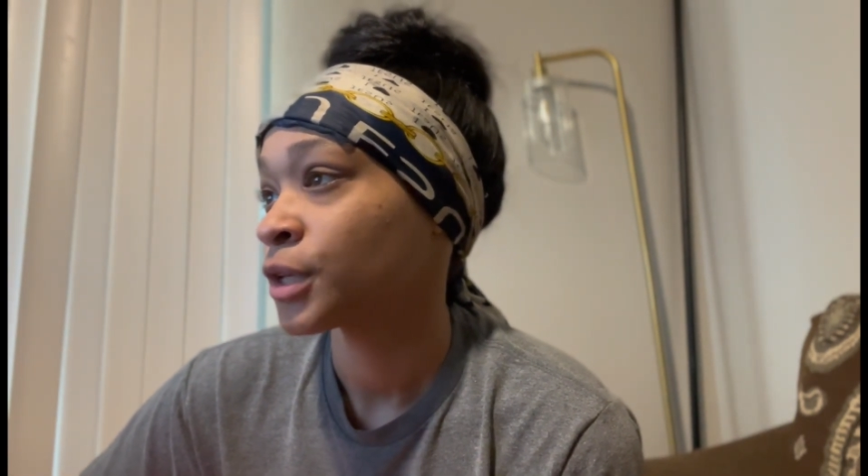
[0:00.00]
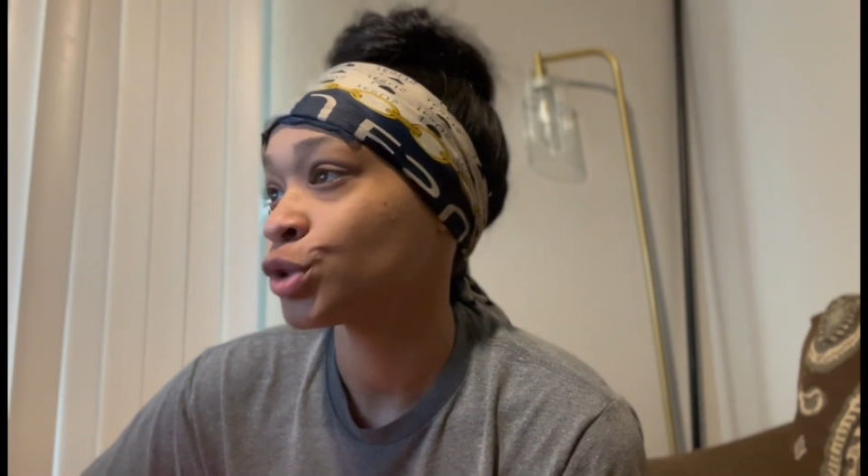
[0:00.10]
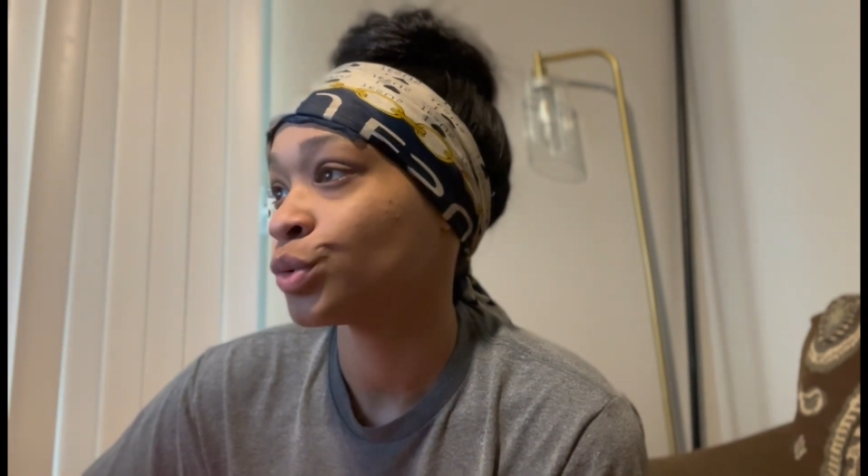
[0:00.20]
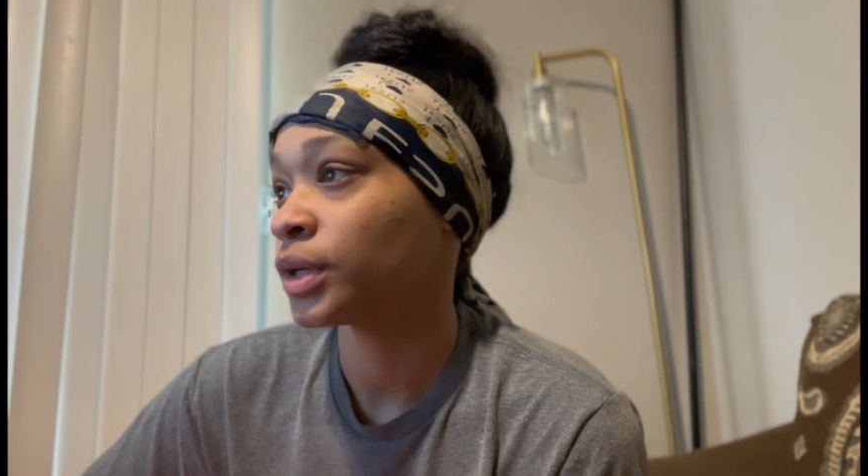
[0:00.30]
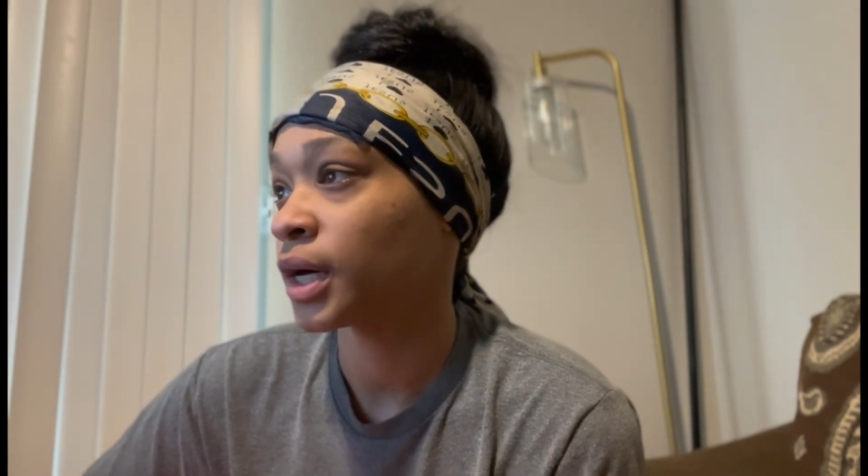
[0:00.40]

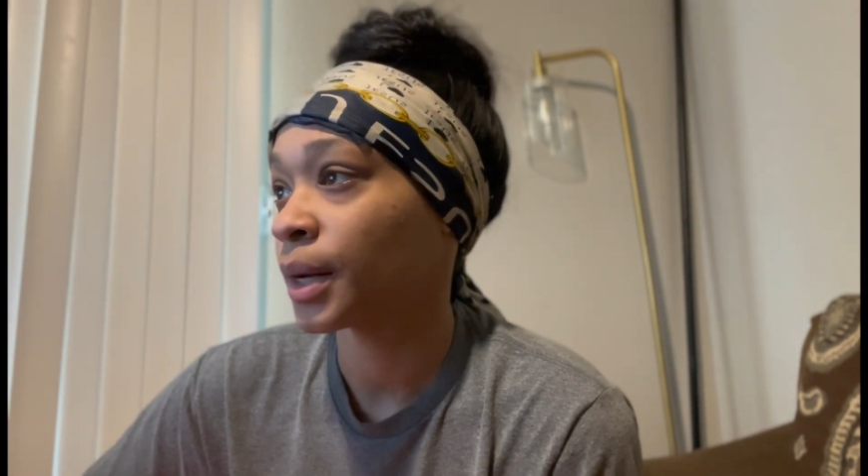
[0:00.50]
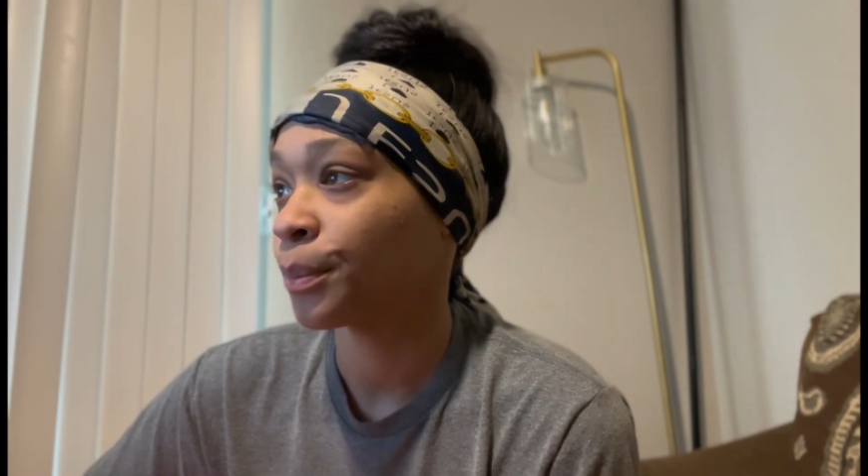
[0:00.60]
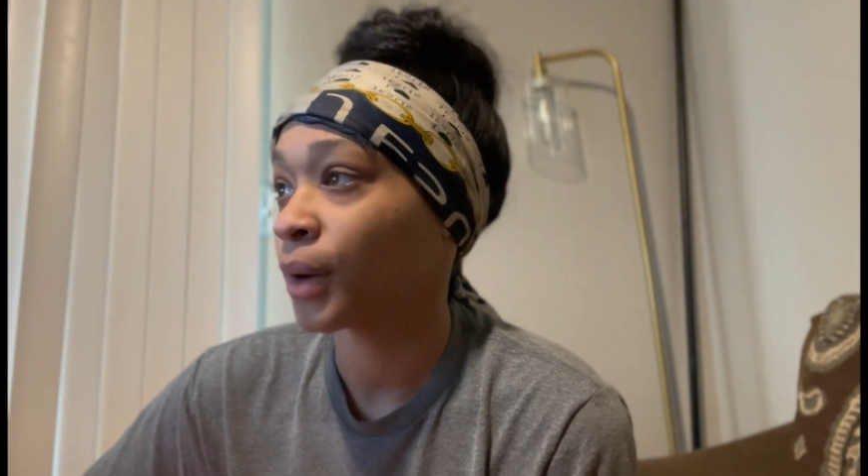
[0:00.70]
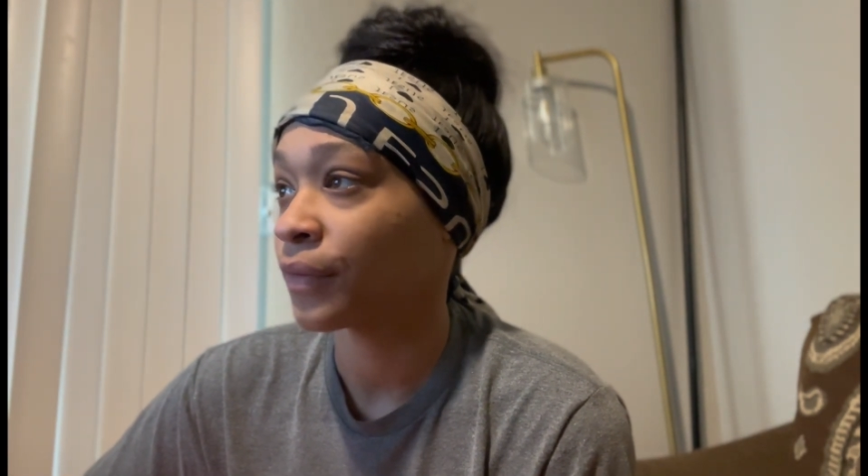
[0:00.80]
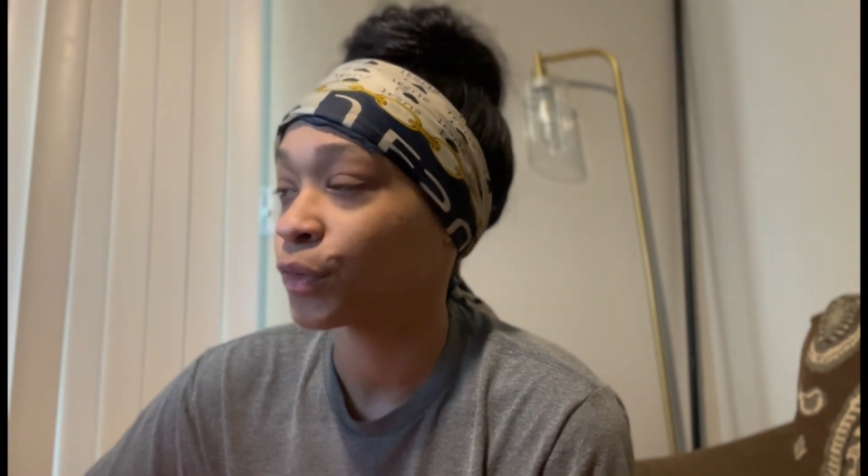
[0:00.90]
to
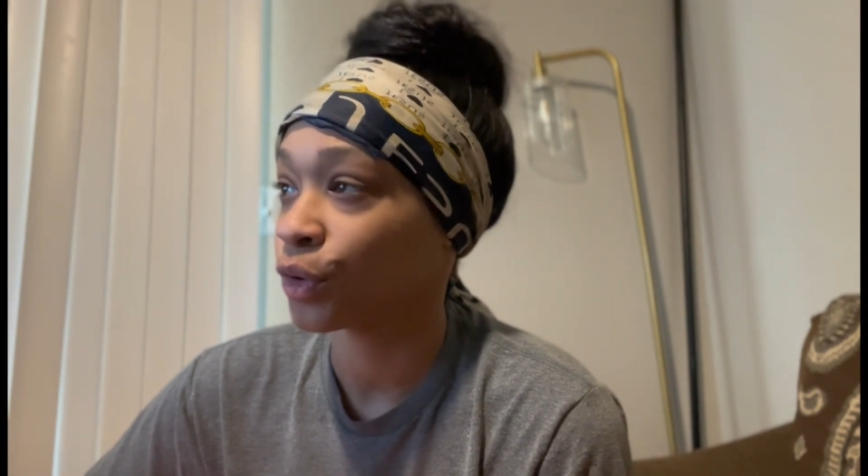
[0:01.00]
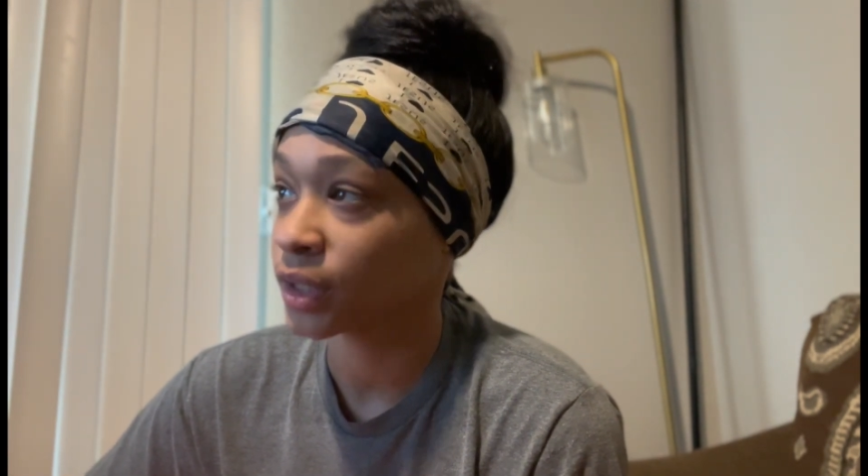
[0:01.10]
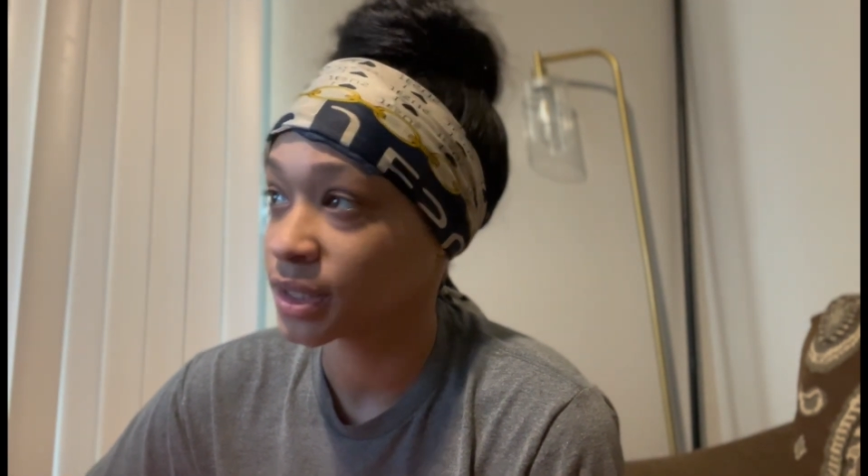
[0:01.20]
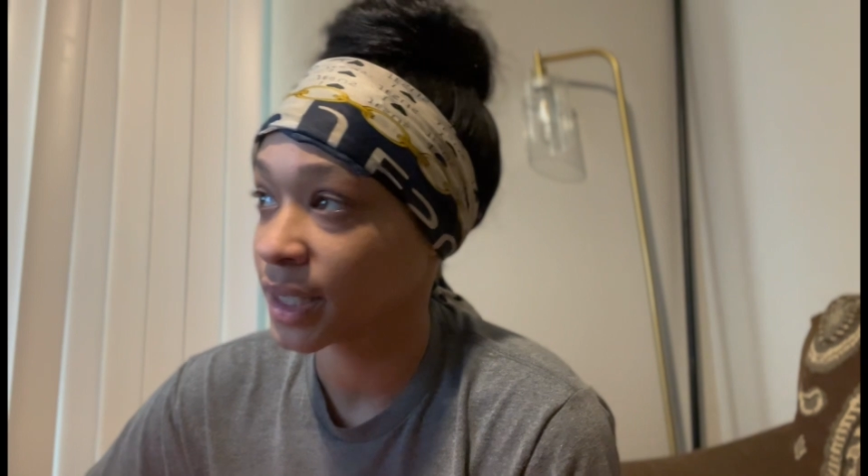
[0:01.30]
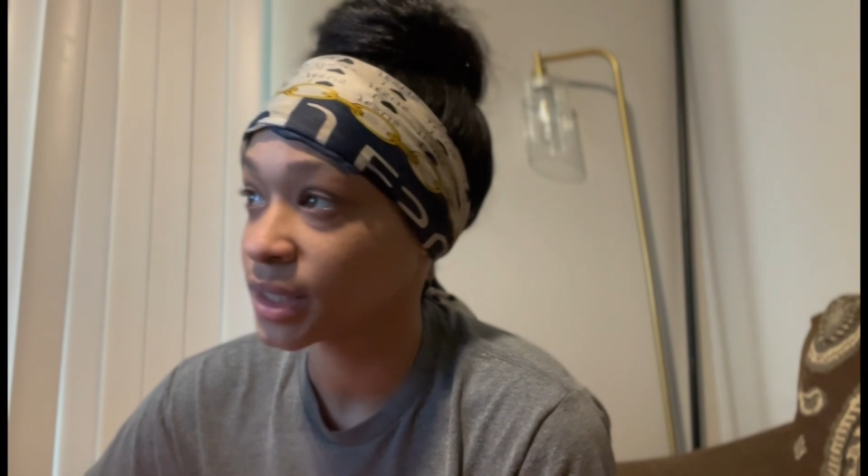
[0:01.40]
nonprofit
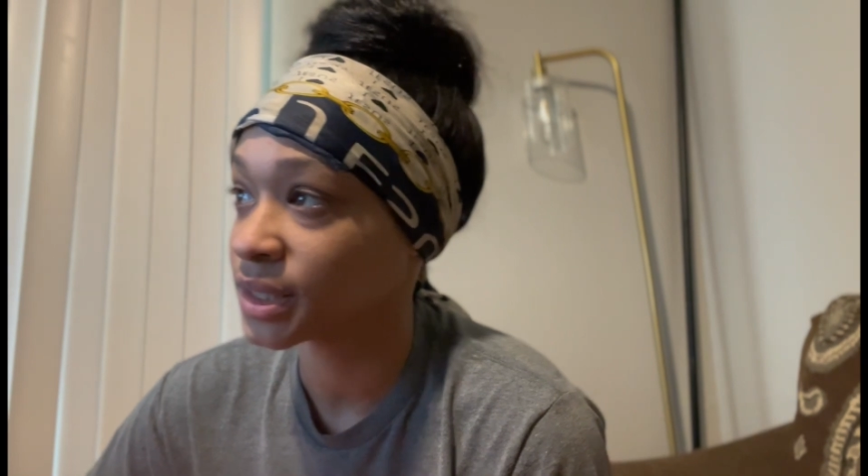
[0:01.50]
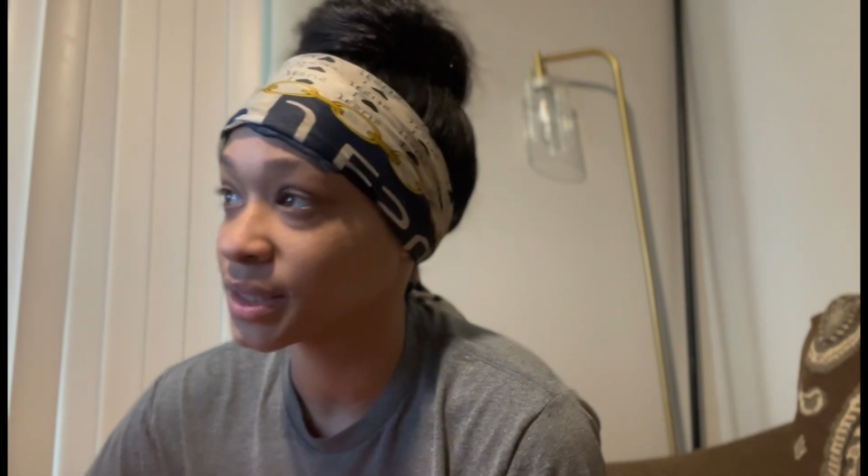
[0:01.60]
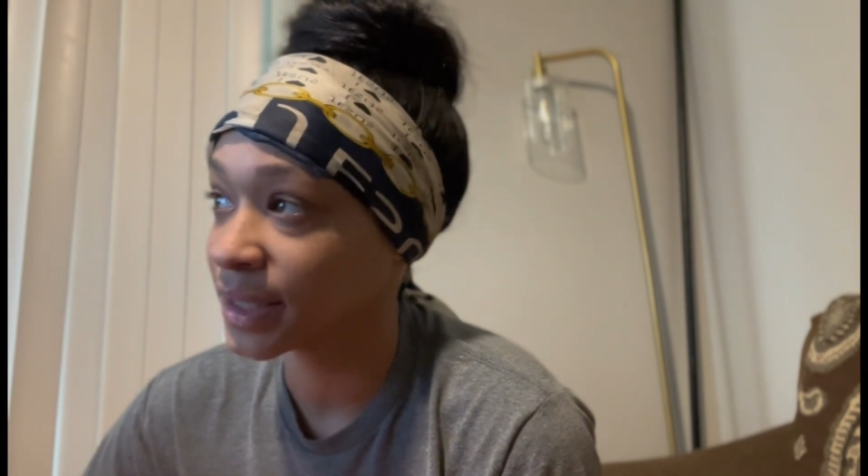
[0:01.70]
organizations